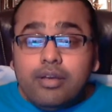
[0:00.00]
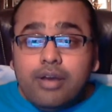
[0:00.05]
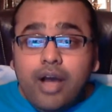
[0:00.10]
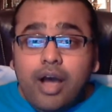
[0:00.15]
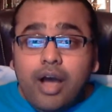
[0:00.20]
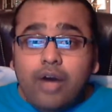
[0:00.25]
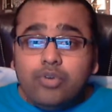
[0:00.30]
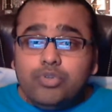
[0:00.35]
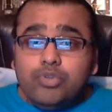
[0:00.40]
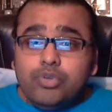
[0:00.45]

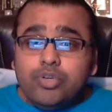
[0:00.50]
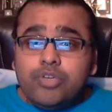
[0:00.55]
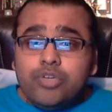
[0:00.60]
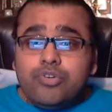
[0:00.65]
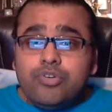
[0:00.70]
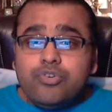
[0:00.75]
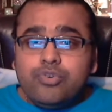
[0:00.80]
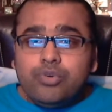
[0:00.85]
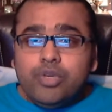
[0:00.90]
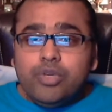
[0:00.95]
how to
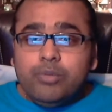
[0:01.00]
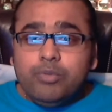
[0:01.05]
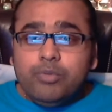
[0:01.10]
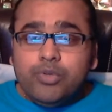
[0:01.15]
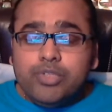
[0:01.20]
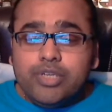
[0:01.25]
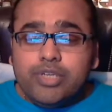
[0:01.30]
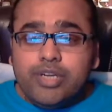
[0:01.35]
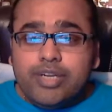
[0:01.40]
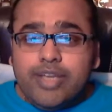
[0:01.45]
control
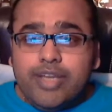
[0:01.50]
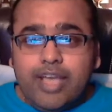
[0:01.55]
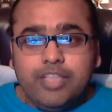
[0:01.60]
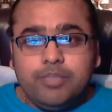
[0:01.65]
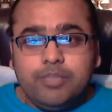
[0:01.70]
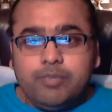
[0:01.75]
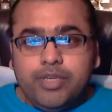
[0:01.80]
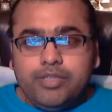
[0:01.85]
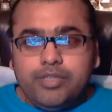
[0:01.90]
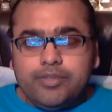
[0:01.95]
emotional
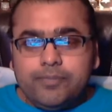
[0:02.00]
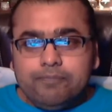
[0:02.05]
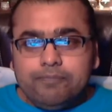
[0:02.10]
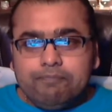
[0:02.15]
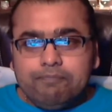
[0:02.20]
attachment.